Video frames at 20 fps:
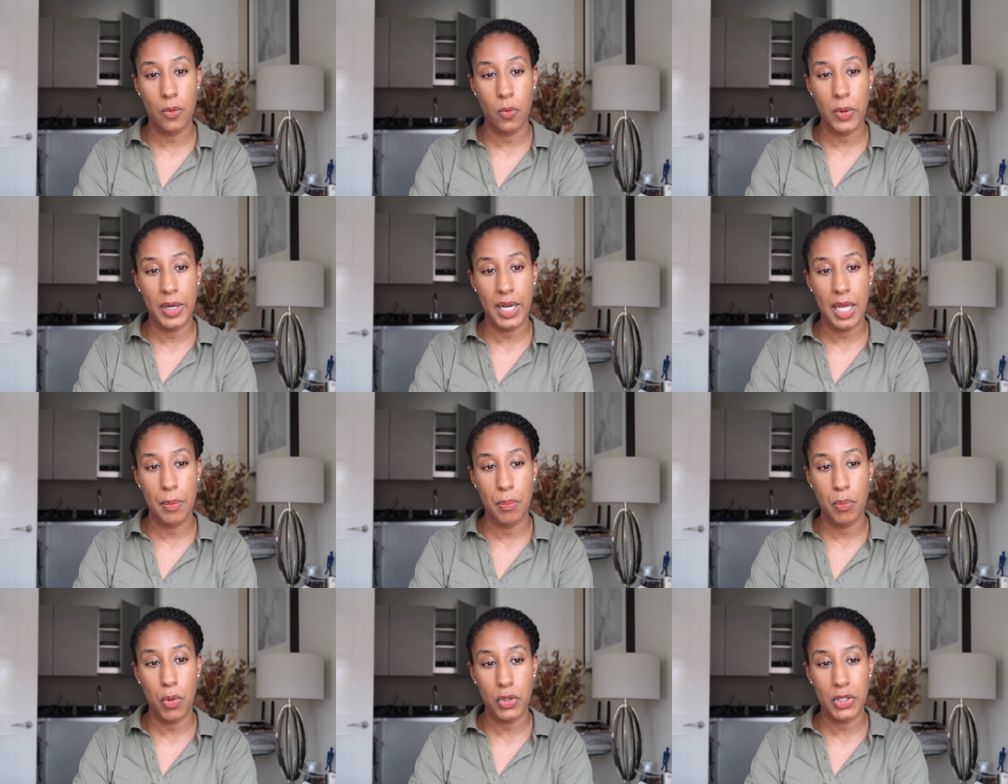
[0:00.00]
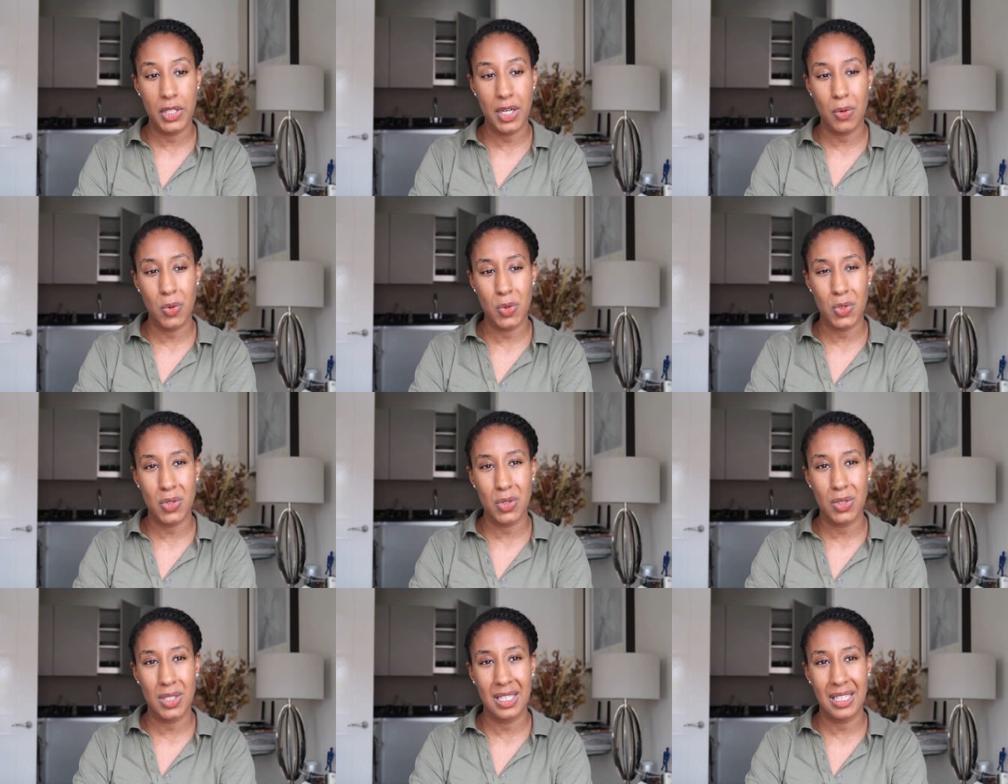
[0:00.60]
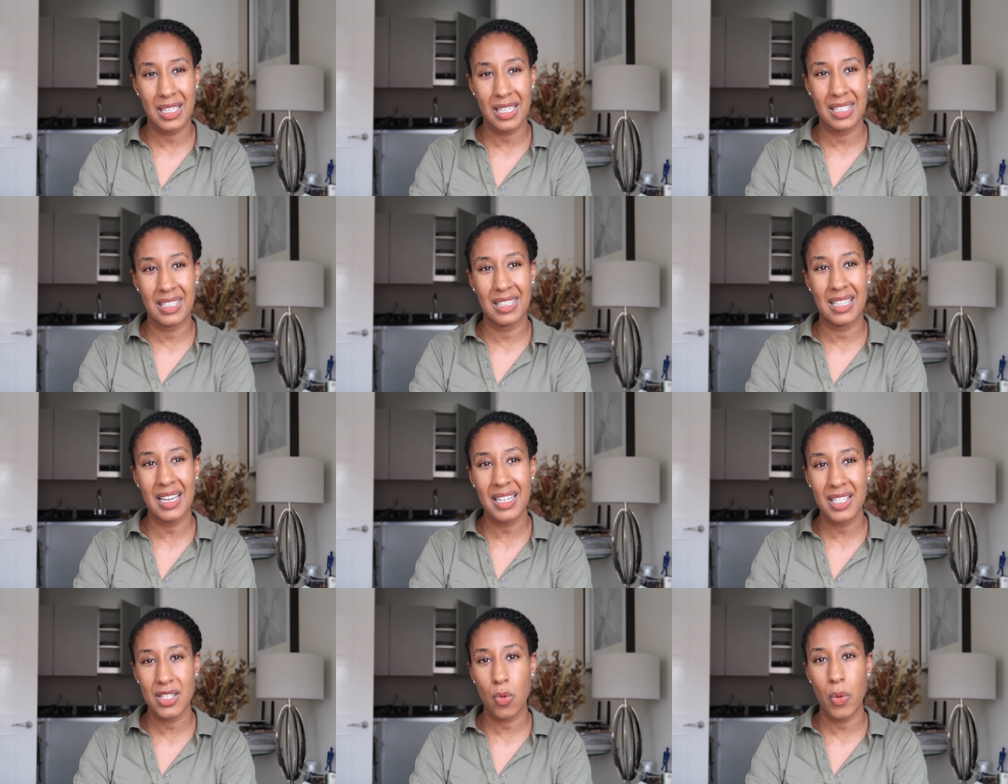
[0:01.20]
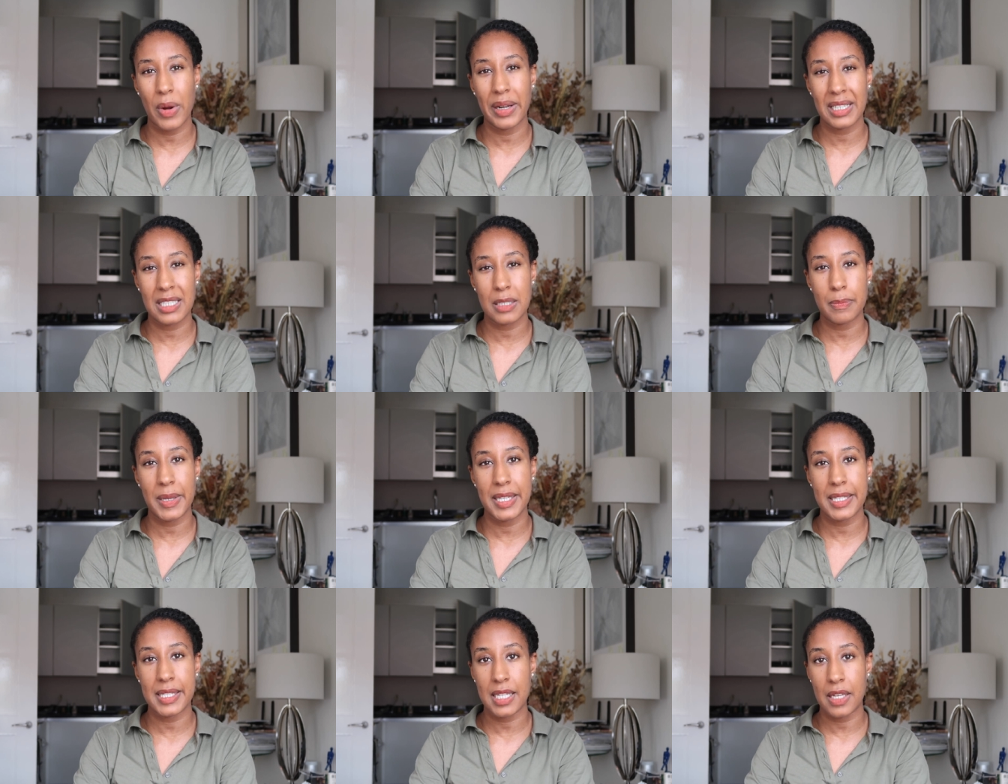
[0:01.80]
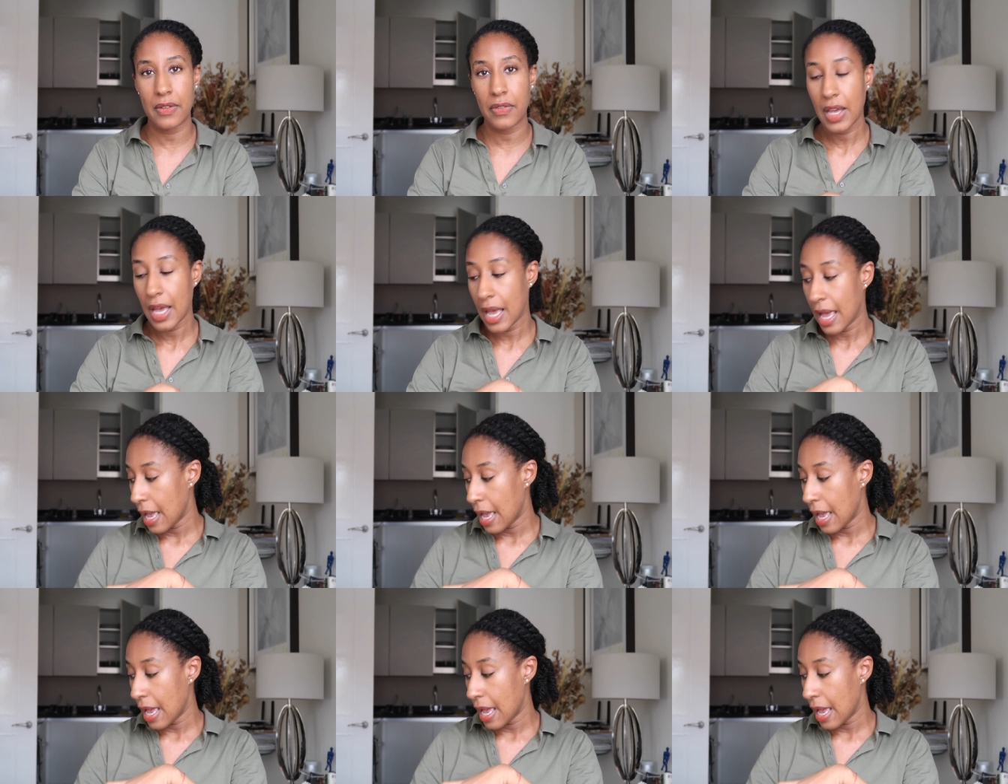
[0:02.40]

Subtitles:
when I bought it, I was thinking that is quite expensive.